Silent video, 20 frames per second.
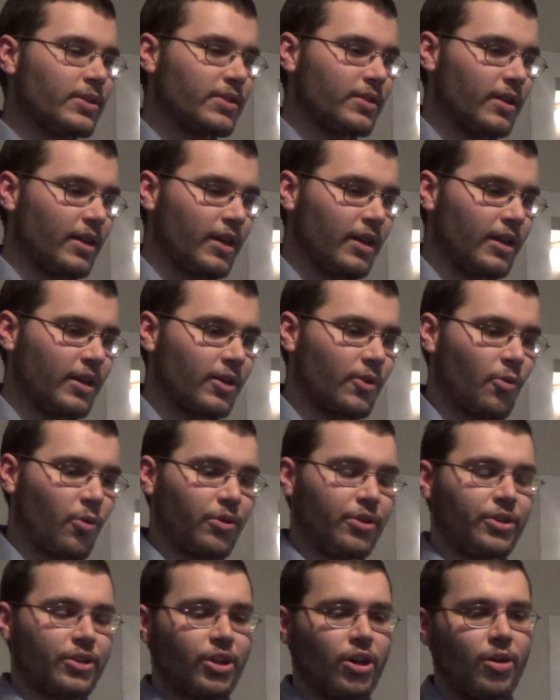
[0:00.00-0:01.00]
a
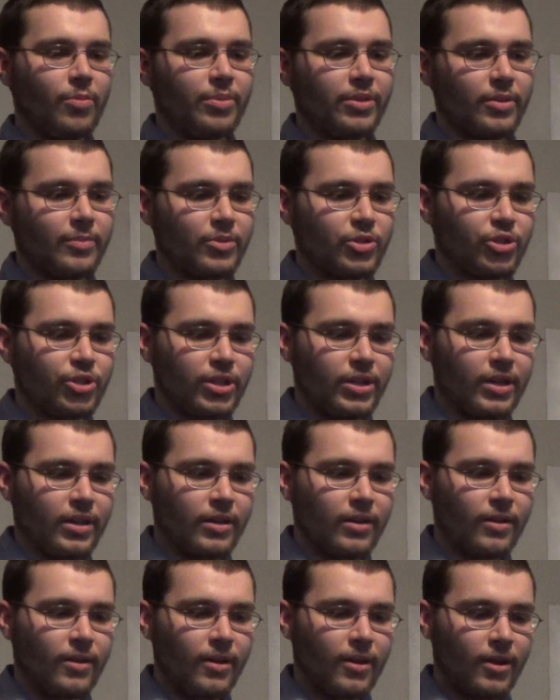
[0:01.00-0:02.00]
cornucopia
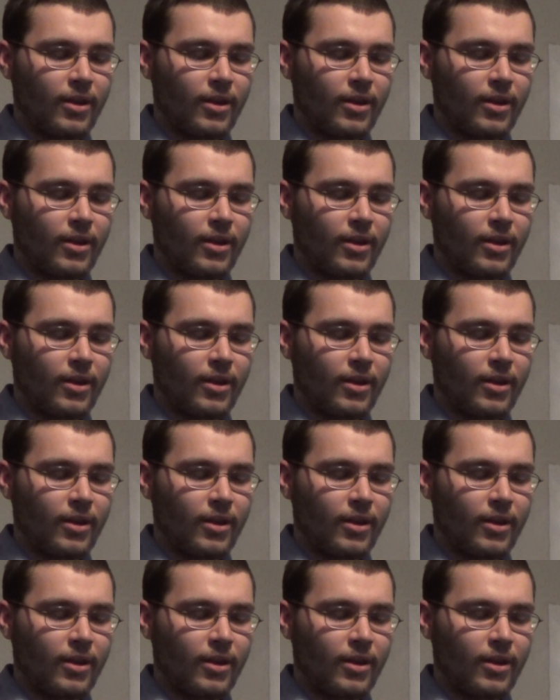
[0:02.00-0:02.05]
machine,